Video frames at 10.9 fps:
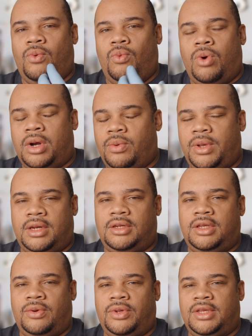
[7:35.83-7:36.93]
What are we going to
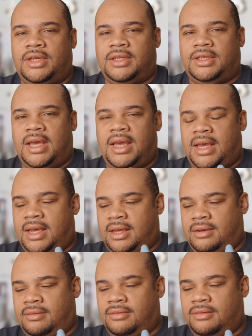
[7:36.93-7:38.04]
do with this?
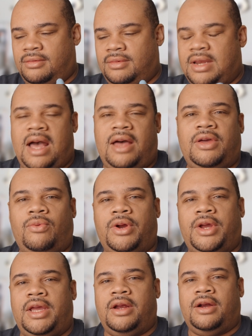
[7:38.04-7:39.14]
And now that we're
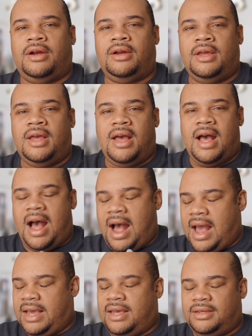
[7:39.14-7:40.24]
here,
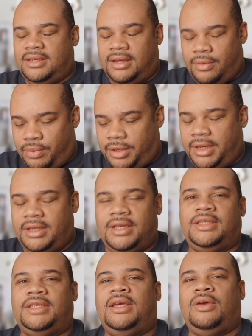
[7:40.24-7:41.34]
I can completely
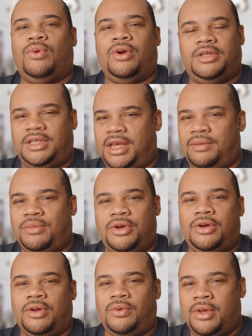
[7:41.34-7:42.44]
see where Tim
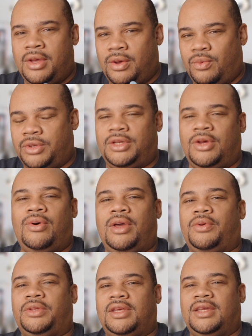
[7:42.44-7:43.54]
Cook was
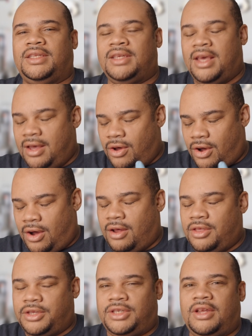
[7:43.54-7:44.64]
going with this, all
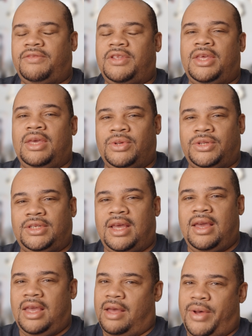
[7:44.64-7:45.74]
the stuff that he was
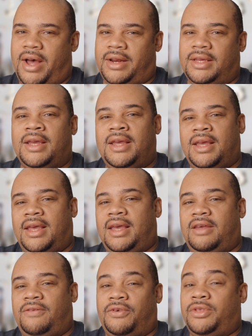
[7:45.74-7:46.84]
saying about it.
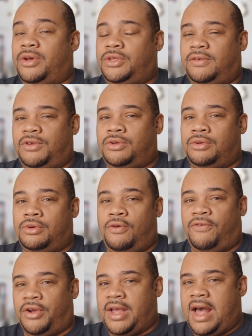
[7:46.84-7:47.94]
And for those of you who
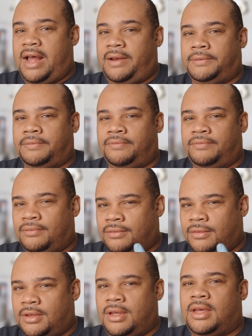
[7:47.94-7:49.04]
forgot,
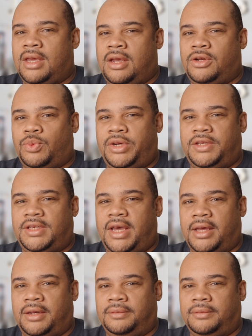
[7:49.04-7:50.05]
here's what he said.